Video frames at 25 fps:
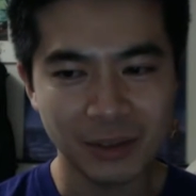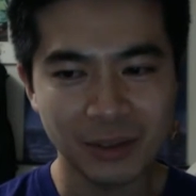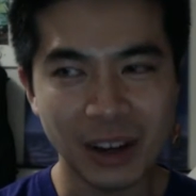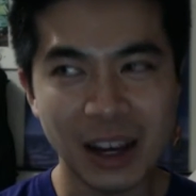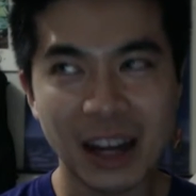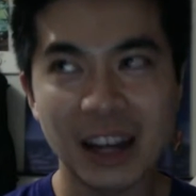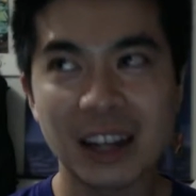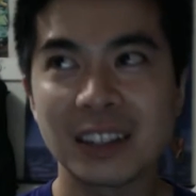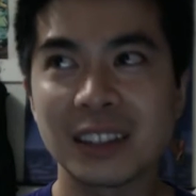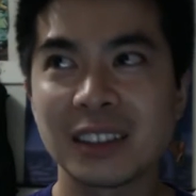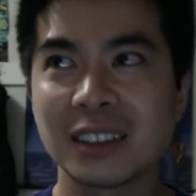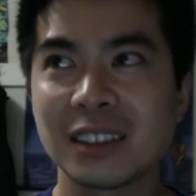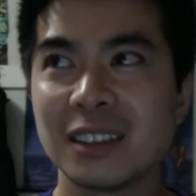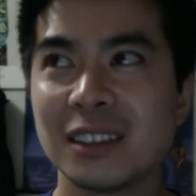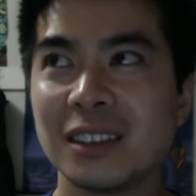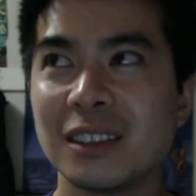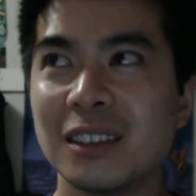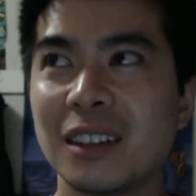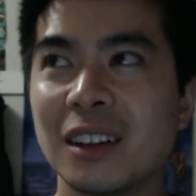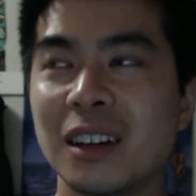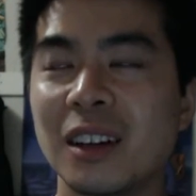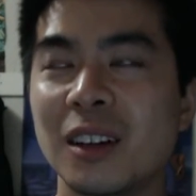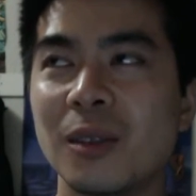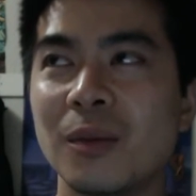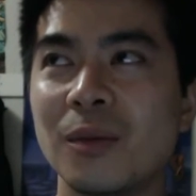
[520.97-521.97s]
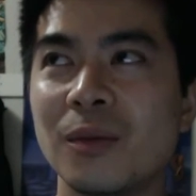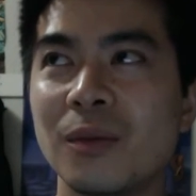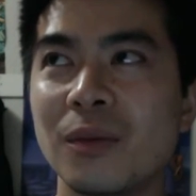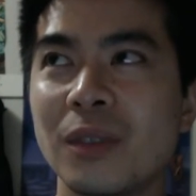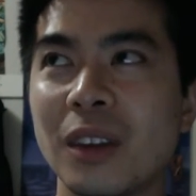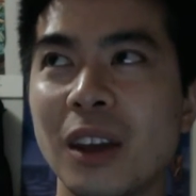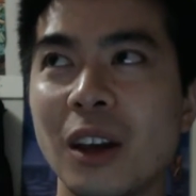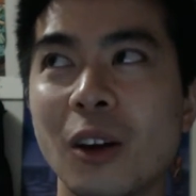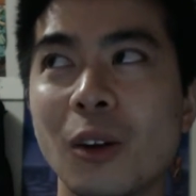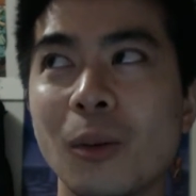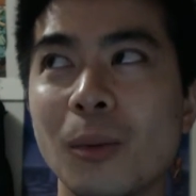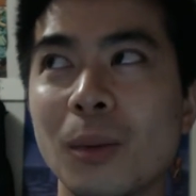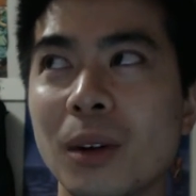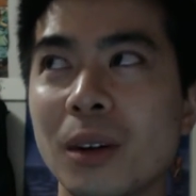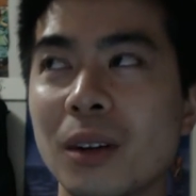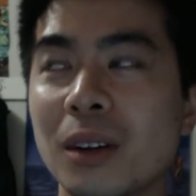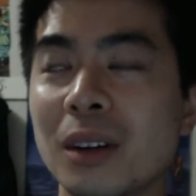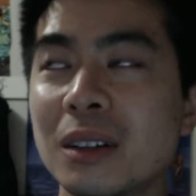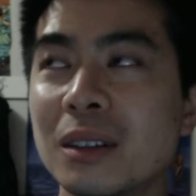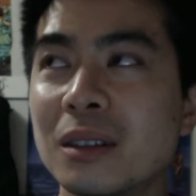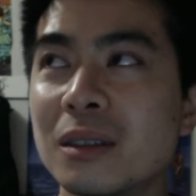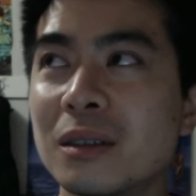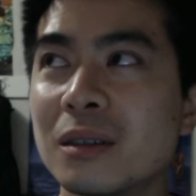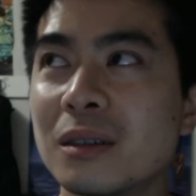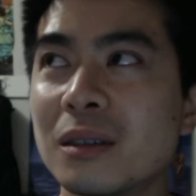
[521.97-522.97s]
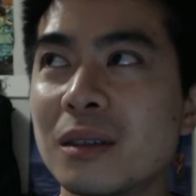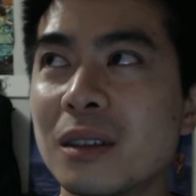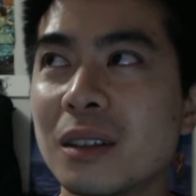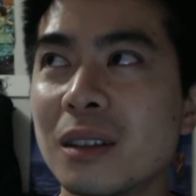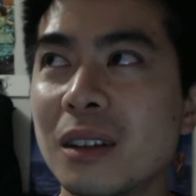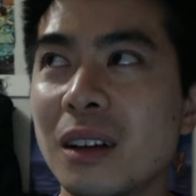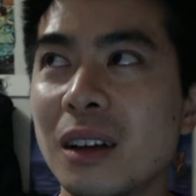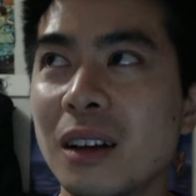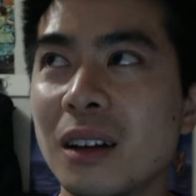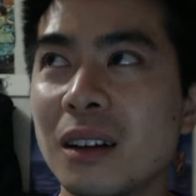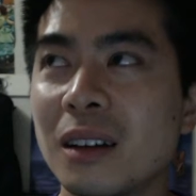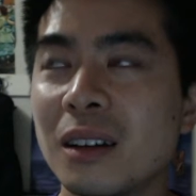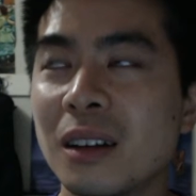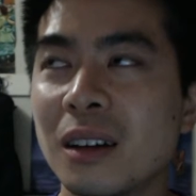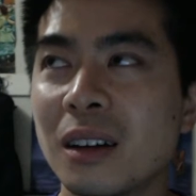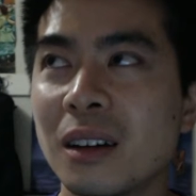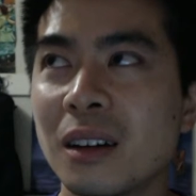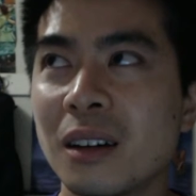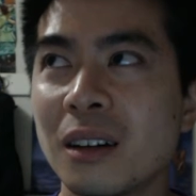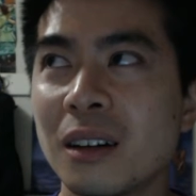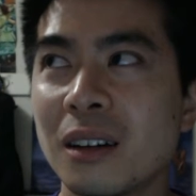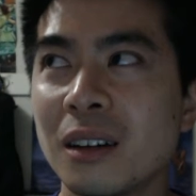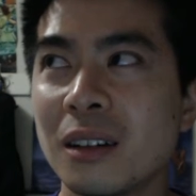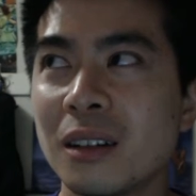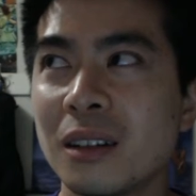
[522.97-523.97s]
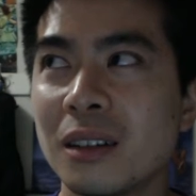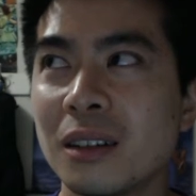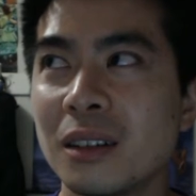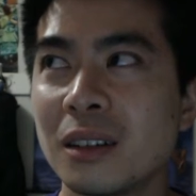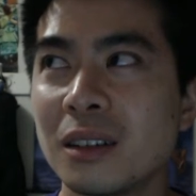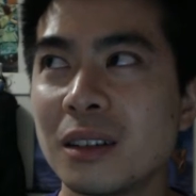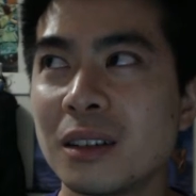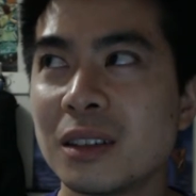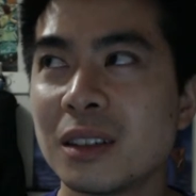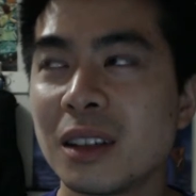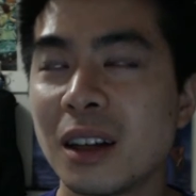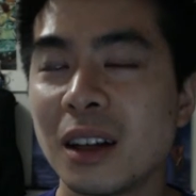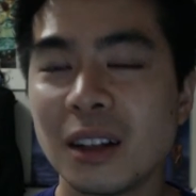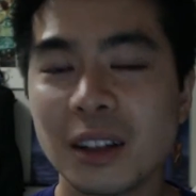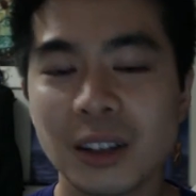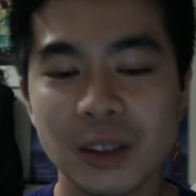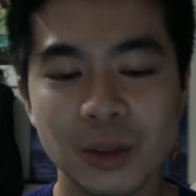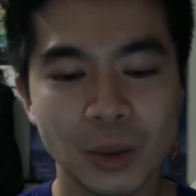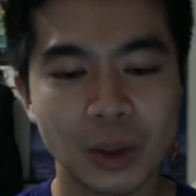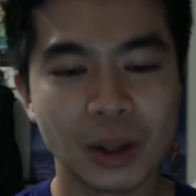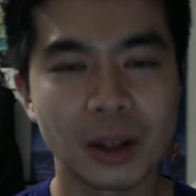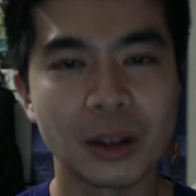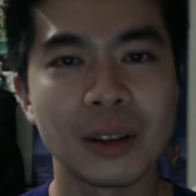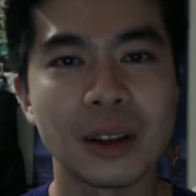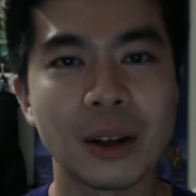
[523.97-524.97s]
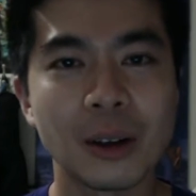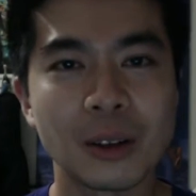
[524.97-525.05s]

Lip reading: Dash and Elmer and Son as well.